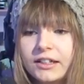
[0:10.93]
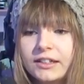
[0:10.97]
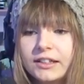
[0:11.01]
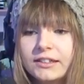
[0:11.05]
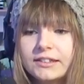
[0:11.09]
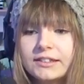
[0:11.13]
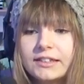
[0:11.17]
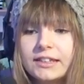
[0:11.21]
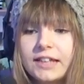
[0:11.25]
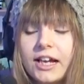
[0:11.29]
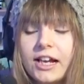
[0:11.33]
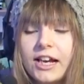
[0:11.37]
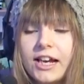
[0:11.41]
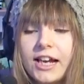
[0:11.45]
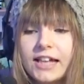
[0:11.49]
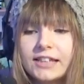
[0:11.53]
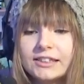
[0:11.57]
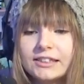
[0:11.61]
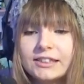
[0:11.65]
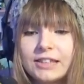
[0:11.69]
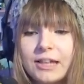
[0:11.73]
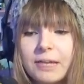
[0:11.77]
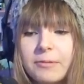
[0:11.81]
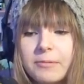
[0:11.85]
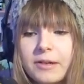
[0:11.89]
So
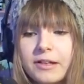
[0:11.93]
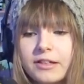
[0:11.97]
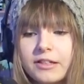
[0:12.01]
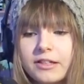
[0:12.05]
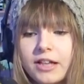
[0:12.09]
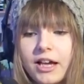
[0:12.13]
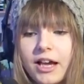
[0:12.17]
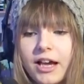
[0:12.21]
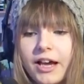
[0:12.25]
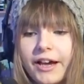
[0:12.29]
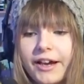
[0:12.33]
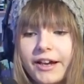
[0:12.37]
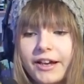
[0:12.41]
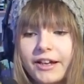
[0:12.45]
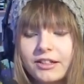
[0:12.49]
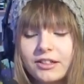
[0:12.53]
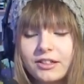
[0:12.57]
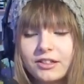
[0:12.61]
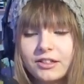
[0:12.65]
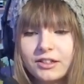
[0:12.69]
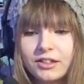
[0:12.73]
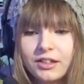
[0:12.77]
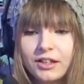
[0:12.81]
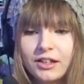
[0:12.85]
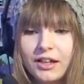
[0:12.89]
last time we died,
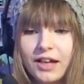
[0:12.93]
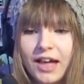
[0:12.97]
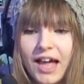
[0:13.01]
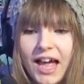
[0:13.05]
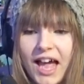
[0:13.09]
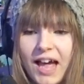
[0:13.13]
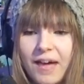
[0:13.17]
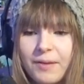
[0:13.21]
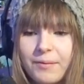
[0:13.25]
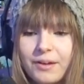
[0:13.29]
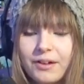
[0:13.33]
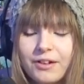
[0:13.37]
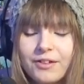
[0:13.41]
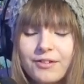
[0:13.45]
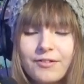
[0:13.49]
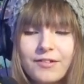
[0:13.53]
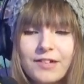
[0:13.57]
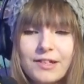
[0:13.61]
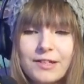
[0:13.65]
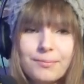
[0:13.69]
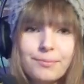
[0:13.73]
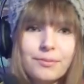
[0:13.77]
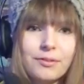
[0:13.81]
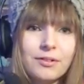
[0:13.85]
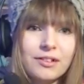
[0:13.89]
and we got
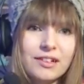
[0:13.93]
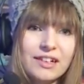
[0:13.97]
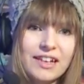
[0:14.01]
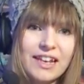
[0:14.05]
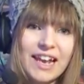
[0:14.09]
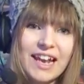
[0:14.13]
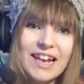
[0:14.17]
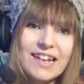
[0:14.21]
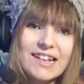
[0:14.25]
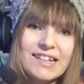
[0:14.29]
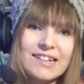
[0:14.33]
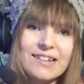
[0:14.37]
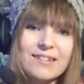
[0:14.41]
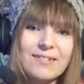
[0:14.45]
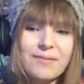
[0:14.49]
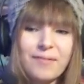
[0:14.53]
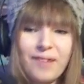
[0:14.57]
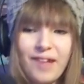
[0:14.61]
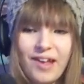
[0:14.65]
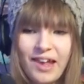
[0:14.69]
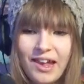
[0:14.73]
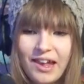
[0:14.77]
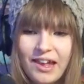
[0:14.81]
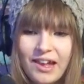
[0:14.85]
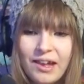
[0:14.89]
respawned there, didn't
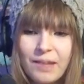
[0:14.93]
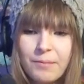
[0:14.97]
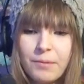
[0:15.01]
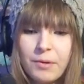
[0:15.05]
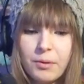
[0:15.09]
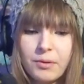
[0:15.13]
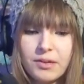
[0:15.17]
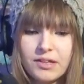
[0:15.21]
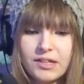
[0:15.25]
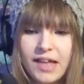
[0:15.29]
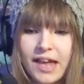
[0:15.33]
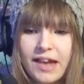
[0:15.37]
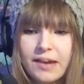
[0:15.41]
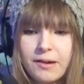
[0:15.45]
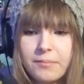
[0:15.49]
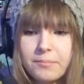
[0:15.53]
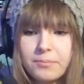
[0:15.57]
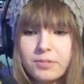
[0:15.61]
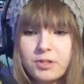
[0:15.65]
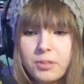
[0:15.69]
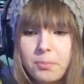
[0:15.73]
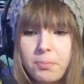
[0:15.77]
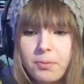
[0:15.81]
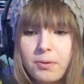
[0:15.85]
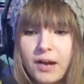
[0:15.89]
we? But we was heading
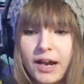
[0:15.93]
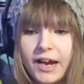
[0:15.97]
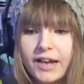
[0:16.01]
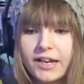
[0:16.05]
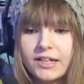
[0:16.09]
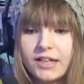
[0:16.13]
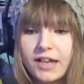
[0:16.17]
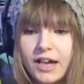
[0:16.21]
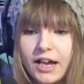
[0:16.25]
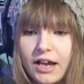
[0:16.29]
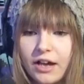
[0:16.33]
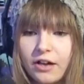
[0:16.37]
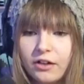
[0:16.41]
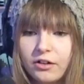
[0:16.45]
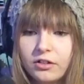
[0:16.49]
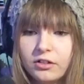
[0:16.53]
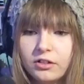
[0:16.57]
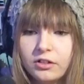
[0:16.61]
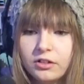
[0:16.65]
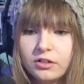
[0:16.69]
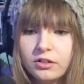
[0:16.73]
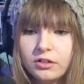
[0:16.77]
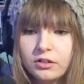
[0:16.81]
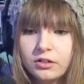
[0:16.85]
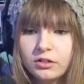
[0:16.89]
to Blighttown,
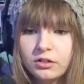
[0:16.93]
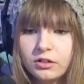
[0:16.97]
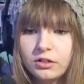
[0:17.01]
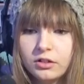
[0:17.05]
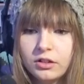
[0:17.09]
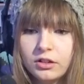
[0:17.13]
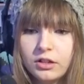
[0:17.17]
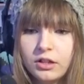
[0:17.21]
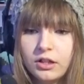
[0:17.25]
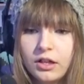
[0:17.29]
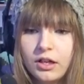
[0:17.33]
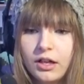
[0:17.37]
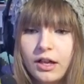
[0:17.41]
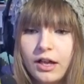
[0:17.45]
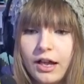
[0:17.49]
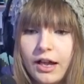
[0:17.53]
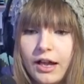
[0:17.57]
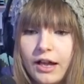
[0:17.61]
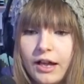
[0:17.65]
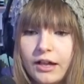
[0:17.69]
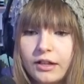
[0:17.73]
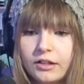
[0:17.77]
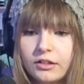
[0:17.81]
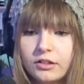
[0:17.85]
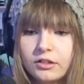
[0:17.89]

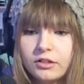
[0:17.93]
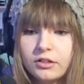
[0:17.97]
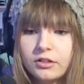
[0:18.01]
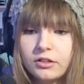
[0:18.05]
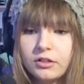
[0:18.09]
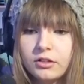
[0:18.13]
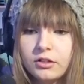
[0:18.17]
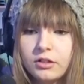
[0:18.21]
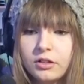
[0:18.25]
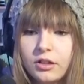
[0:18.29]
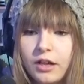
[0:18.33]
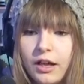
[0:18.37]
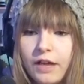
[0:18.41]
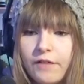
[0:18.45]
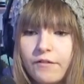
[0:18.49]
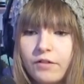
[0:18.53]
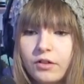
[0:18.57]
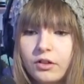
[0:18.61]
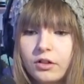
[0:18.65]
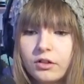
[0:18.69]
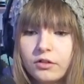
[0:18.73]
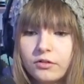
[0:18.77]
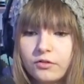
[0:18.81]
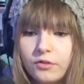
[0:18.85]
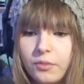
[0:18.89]
and I
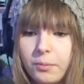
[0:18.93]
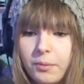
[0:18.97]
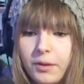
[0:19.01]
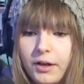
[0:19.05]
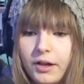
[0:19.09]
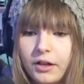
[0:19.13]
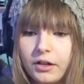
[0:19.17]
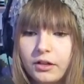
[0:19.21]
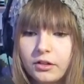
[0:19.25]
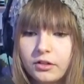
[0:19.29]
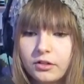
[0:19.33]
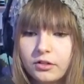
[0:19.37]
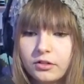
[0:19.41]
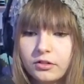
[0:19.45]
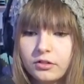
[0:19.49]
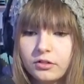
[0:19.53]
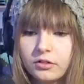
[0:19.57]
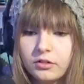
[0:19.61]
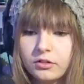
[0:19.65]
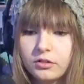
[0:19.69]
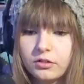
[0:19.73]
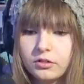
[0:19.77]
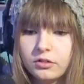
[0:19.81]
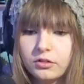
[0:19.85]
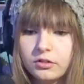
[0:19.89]
forgot all the buttons.
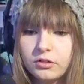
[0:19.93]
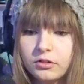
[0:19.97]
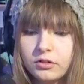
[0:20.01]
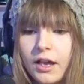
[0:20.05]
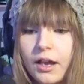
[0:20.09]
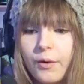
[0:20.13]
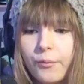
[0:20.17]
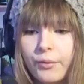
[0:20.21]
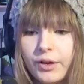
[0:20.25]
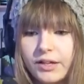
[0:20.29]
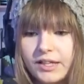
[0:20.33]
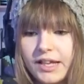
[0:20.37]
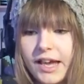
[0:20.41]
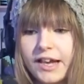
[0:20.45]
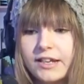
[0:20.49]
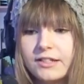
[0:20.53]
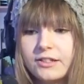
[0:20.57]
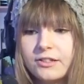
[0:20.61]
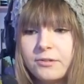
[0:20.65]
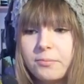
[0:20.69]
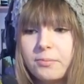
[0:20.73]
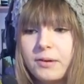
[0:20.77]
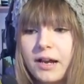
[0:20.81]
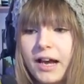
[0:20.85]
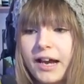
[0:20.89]
We was
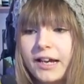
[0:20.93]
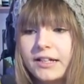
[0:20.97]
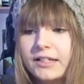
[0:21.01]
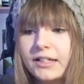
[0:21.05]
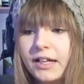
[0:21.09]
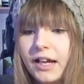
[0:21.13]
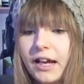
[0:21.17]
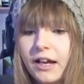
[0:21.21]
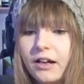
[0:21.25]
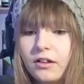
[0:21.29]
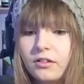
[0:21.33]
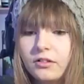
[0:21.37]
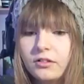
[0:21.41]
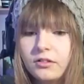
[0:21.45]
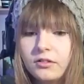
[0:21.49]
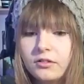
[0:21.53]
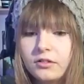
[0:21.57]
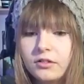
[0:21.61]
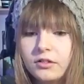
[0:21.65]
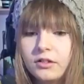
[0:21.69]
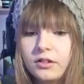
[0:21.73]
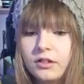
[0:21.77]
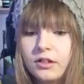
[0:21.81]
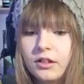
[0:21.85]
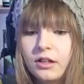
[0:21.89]
heading to Blighttown,
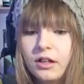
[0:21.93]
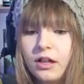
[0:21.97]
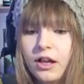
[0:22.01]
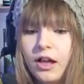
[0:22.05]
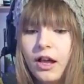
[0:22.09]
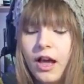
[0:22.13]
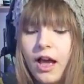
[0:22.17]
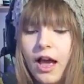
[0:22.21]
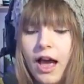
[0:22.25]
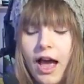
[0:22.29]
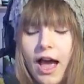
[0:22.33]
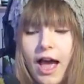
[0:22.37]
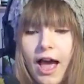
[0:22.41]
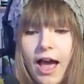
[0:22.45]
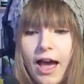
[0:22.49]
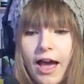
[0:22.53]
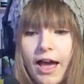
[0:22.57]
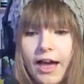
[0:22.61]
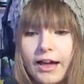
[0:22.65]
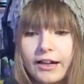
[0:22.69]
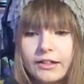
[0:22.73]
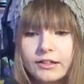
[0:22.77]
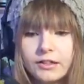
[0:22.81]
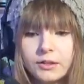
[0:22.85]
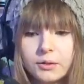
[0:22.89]

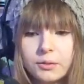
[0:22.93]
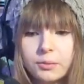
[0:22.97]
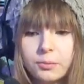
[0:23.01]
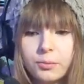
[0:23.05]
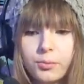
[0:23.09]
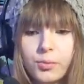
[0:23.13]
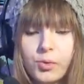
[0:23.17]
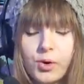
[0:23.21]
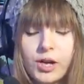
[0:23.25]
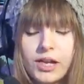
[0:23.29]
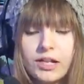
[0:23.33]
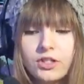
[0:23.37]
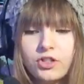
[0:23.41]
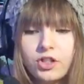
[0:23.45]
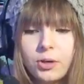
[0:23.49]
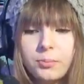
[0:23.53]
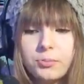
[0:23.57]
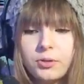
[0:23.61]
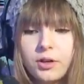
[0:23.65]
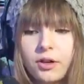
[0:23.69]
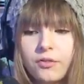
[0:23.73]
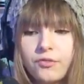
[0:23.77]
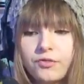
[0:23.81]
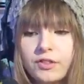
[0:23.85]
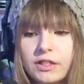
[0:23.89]
and we
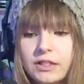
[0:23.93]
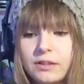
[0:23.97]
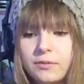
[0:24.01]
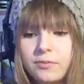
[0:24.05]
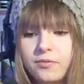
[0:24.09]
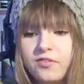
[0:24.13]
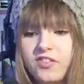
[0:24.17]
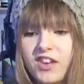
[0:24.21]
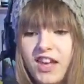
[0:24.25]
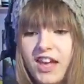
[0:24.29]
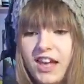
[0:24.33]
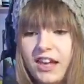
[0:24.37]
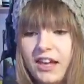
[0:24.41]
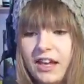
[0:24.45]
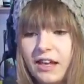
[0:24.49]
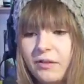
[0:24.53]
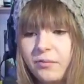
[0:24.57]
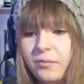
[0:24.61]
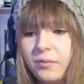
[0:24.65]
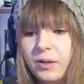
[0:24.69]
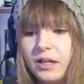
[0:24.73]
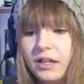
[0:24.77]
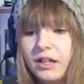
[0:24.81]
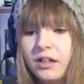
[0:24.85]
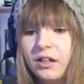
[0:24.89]
jumped off this thing
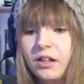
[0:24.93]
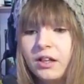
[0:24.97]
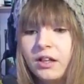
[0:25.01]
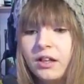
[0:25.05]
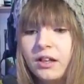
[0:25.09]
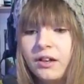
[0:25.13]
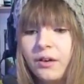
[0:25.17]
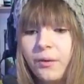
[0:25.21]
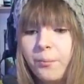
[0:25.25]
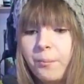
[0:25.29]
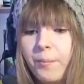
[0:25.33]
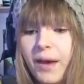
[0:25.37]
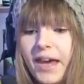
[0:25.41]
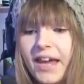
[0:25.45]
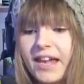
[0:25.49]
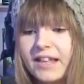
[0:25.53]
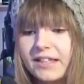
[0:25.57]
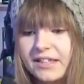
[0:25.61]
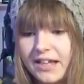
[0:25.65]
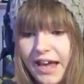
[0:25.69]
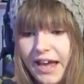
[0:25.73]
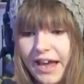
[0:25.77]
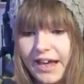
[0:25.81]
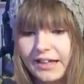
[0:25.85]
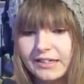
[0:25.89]
and we
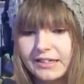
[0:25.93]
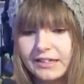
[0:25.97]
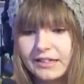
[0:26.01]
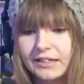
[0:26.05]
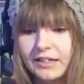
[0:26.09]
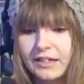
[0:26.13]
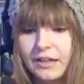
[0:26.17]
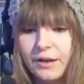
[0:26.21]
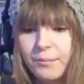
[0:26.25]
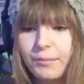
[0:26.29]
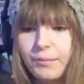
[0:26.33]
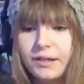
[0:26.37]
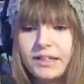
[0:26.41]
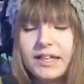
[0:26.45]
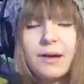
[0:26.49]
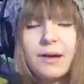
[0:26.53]
made it, but